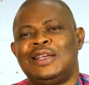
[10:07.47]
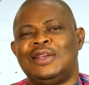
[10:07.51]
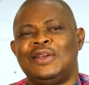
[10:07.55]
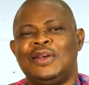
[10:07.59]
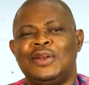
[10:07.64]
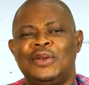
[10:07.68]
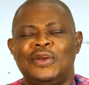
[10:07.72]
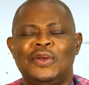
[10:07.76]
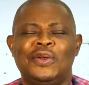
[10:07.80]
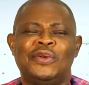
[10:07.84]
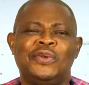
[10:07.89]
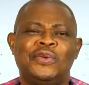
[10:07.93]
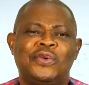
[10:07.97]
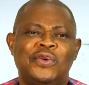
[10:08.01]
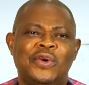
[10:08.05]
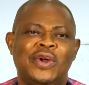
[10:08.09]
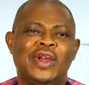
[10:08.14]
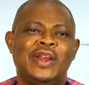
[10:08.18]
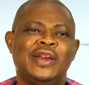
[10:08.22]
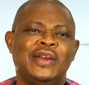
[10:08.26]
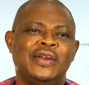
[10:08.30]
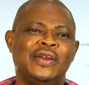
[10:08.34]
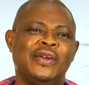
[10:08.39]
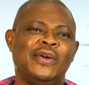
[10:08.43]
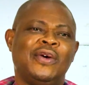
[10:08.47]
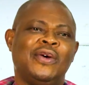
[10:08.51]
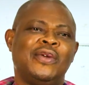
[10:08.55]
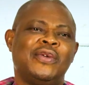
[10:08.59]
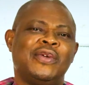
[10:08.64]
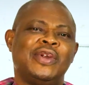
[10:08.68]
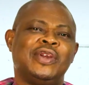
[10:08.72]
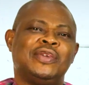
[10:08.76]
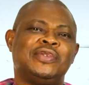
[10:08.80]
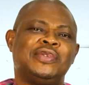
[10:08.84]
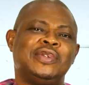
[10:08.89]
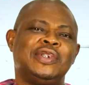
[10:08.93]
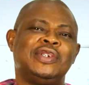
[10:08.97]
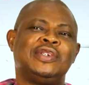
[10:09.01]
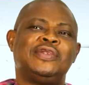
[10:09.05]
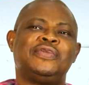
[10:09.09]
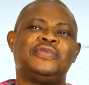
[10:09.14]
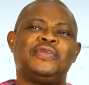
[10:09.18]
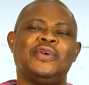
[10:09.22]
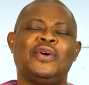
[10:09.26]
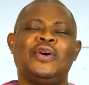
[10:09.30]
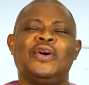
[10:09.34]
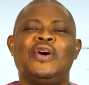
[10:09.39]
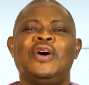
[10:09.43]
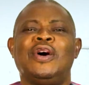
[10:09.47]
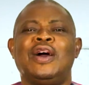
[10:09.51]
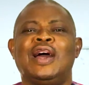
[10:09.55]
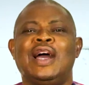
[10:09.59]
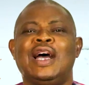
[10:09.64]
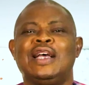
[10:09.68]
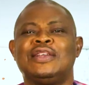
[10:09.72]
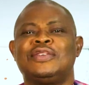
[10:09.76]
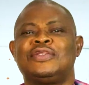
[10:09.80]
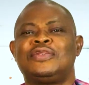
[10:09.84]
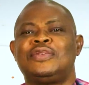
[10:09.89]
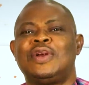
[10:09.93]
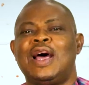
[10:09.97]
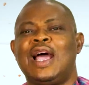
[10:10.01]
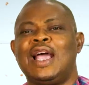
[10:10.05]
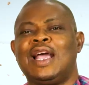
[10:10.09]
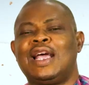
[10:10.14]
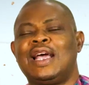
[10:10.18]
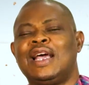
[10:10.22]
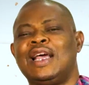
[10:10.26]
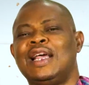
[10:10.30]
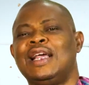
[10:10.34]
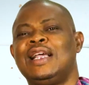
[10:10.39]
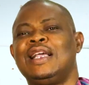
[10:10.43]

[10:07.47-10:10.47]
You're not going on retreat for hunger strike.